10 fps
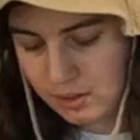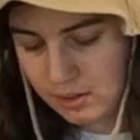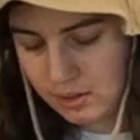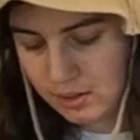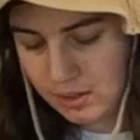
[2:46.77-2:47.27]

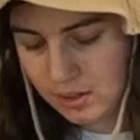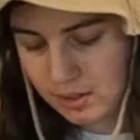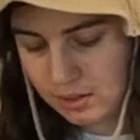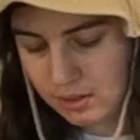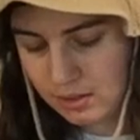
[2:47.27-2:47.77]
on
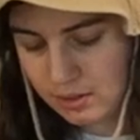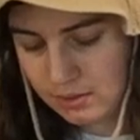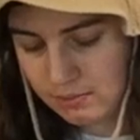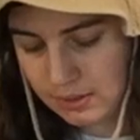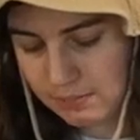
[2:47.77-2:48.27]

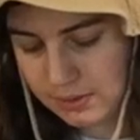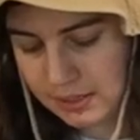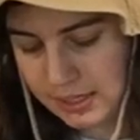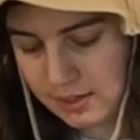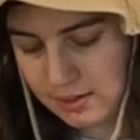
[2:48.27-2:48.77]
my
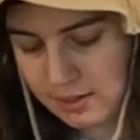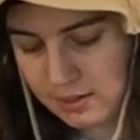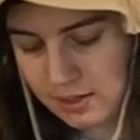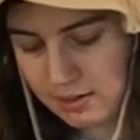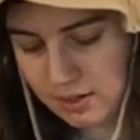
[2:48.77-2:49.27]
plate.
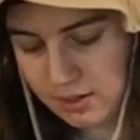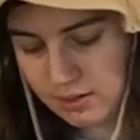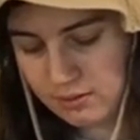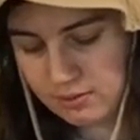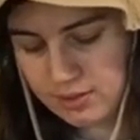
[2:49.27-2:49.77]
There it
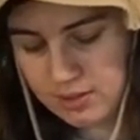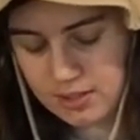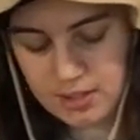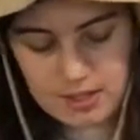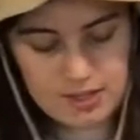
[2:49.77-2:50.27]
goes.
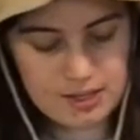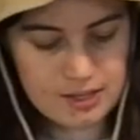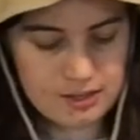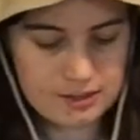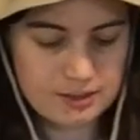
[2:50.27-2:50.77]

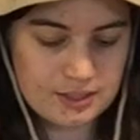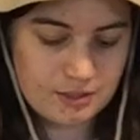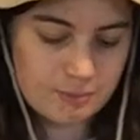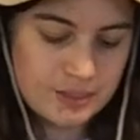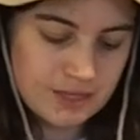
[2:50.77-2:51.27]
A
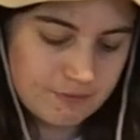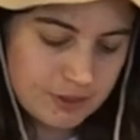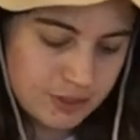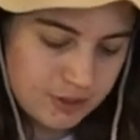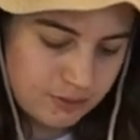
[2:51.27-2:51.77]
little bit
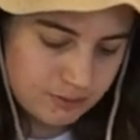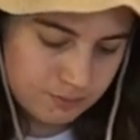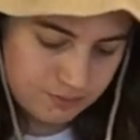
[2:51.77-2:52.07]
of glue.